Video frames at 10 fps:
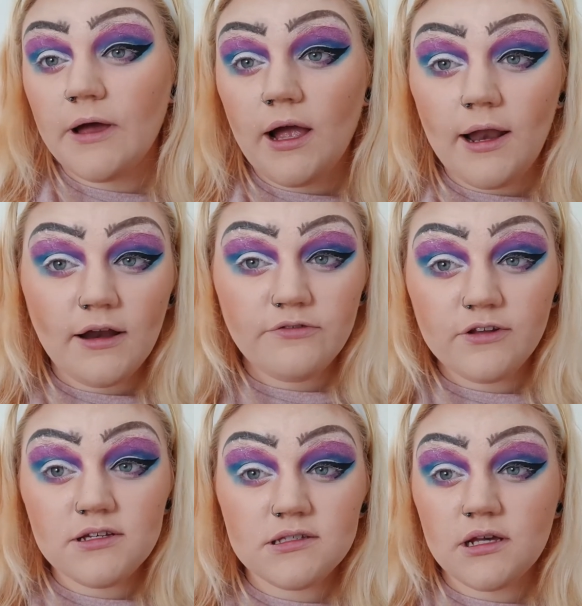my eyeliner
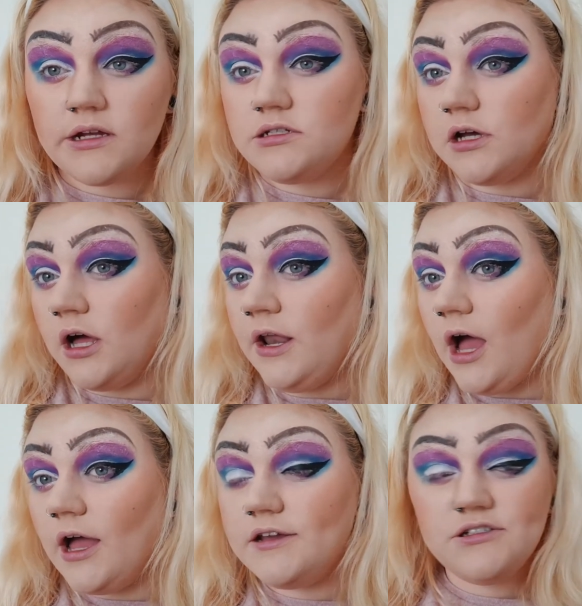for this side done.
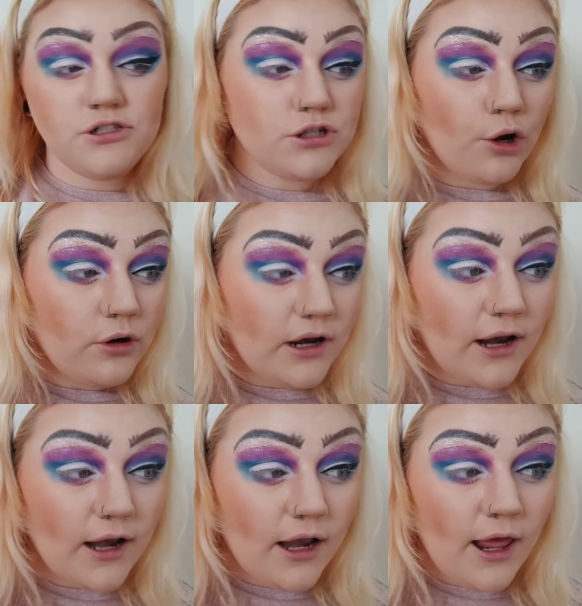I don't
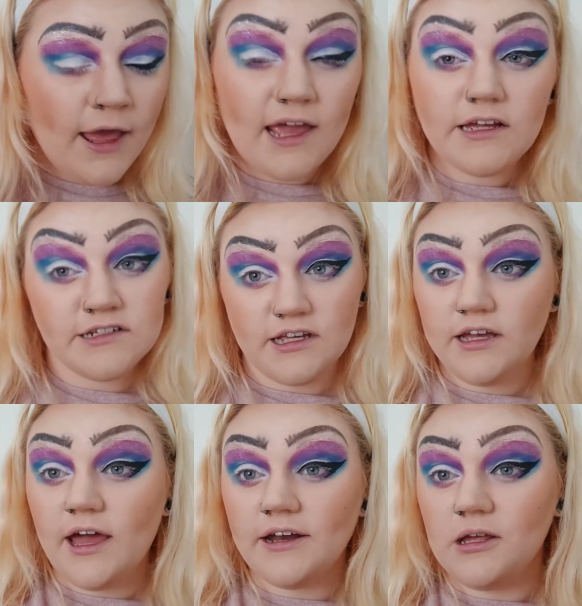hate
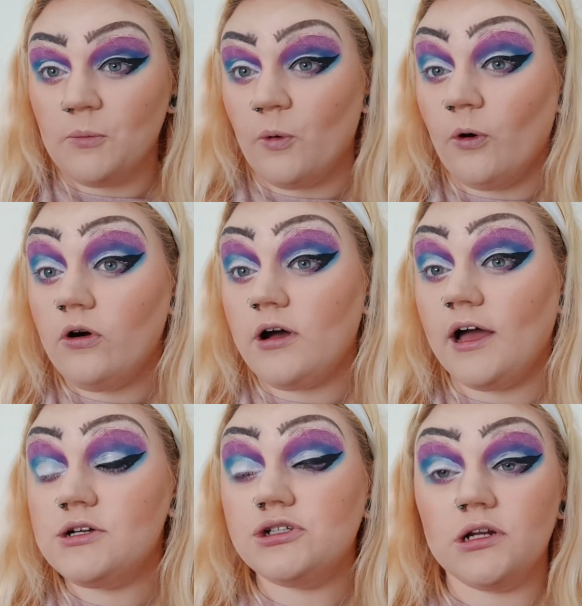it anymore,
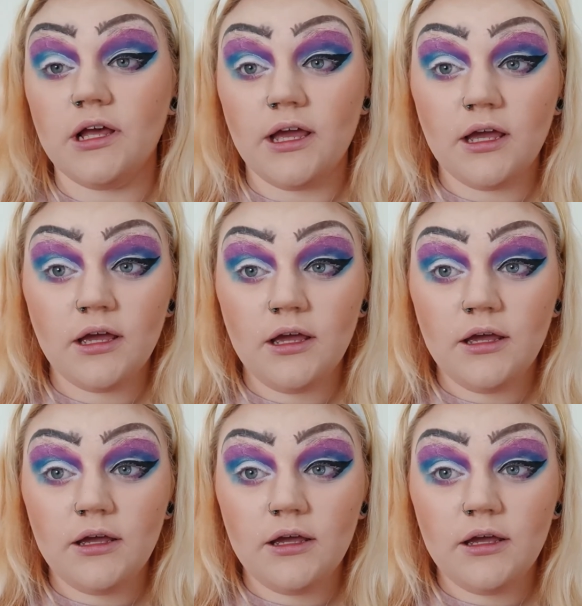actually.